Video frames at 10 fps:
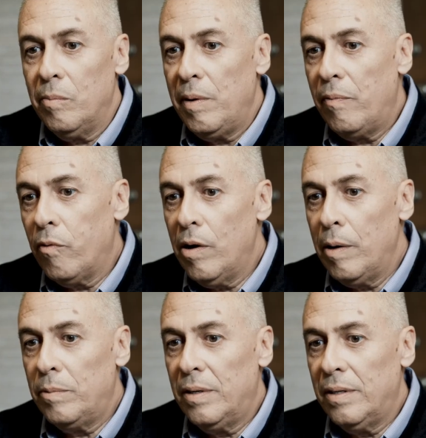
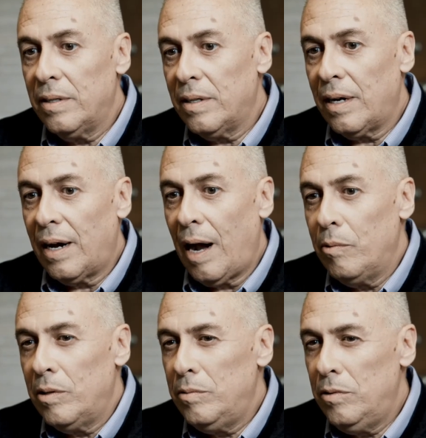Before, I
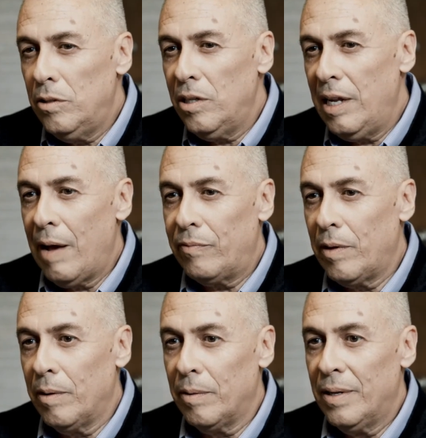would usually have
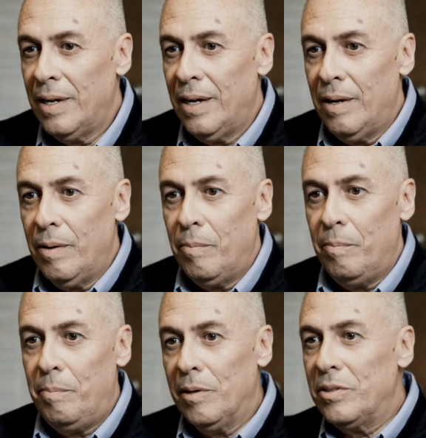to
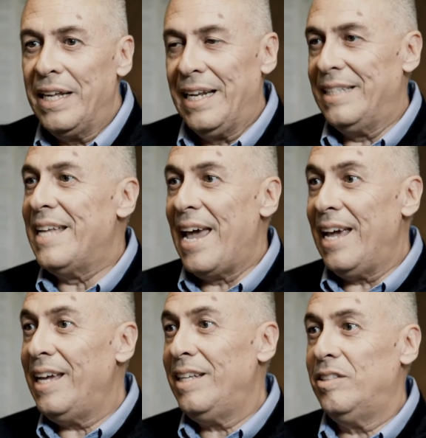build in a
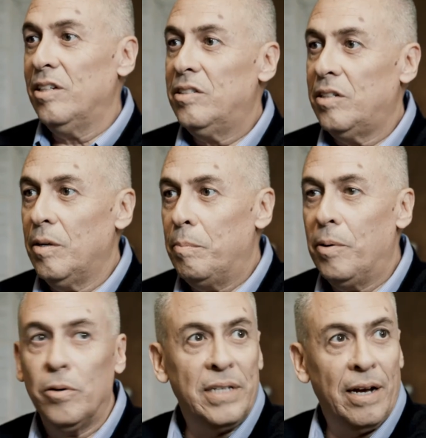day just to
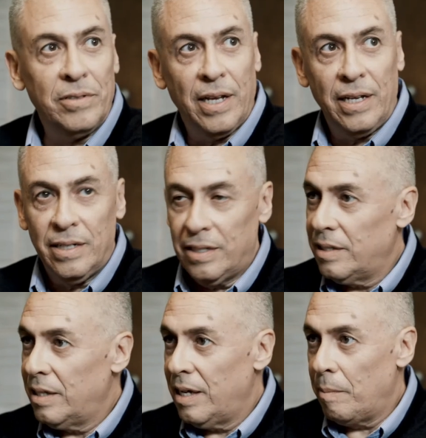pull down data
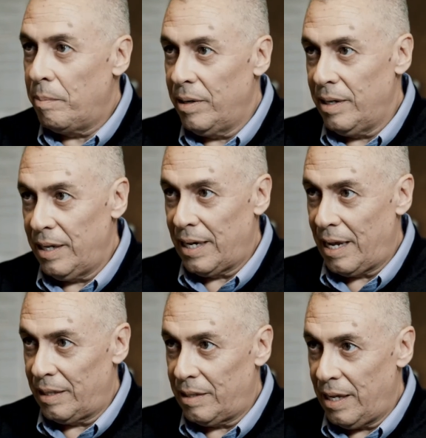and put it in
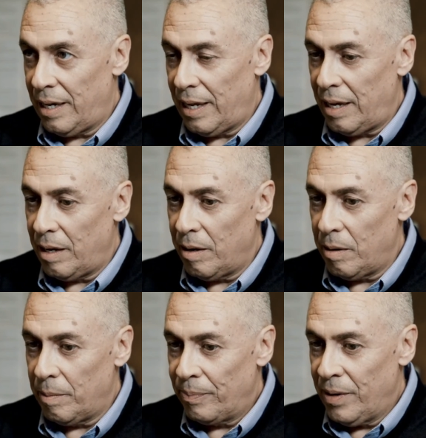
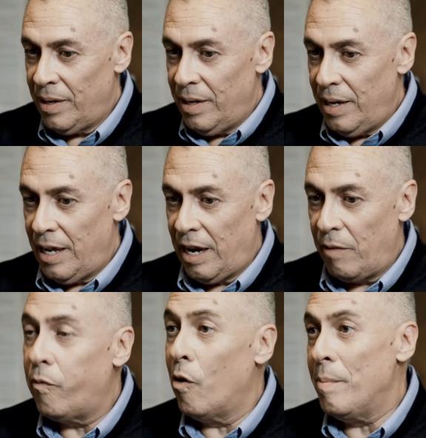a
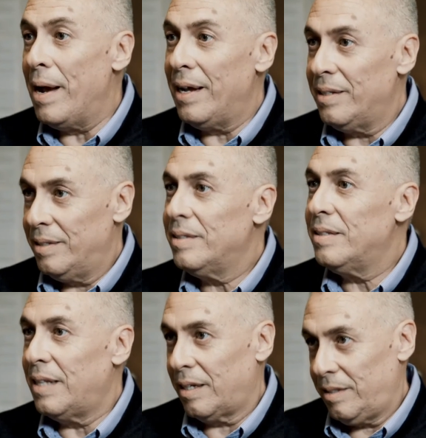format
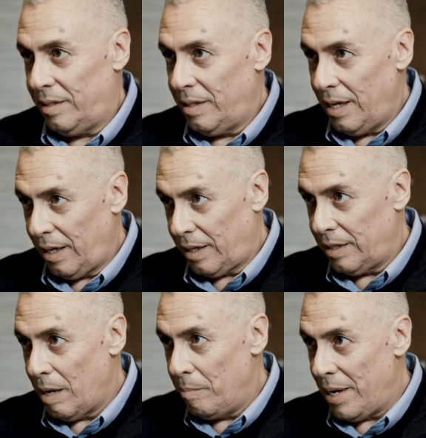that it could
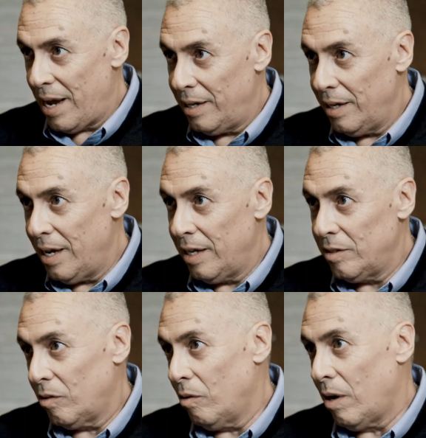then be
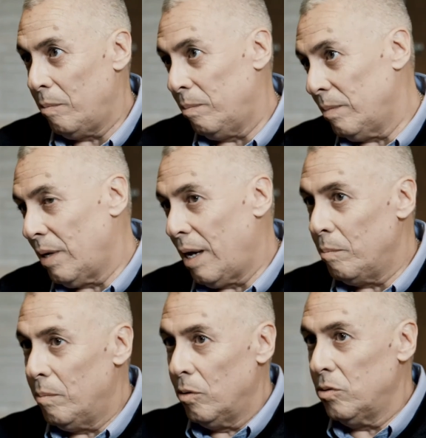analyzed or at
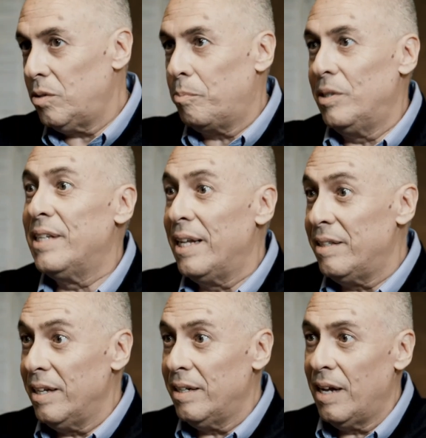most
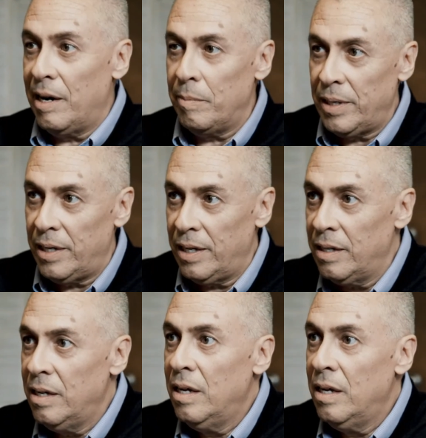presented at a meeting,